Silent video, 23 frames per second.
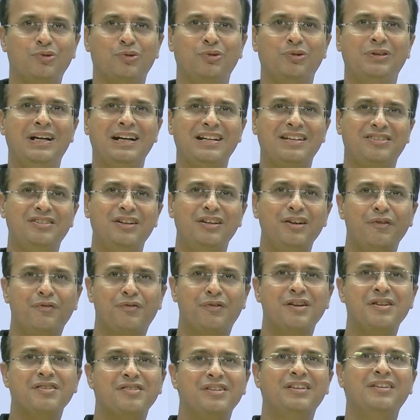So that's the
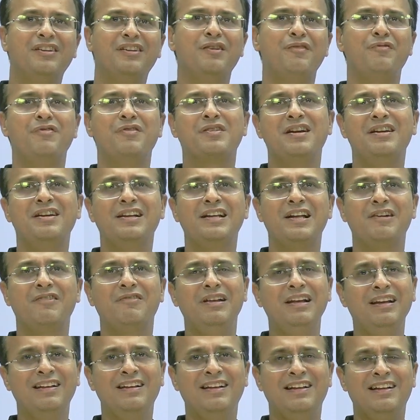difference in the difficulty
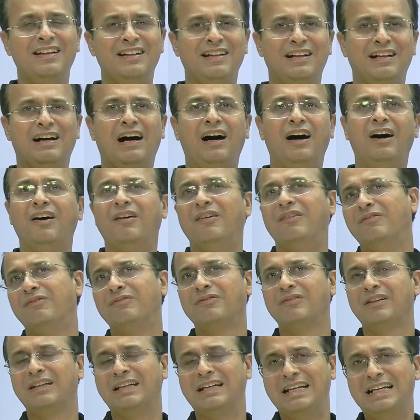level
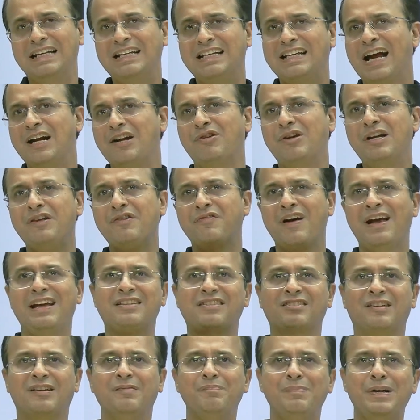in CAT 25
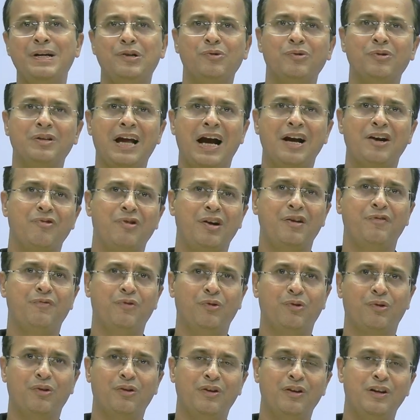as compared to CAT
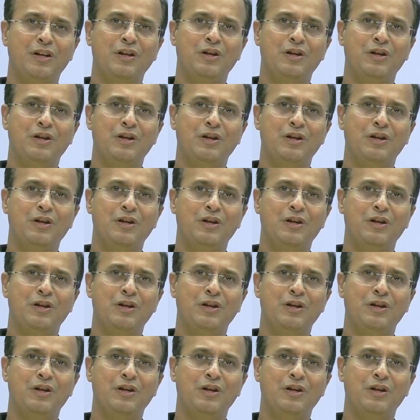24.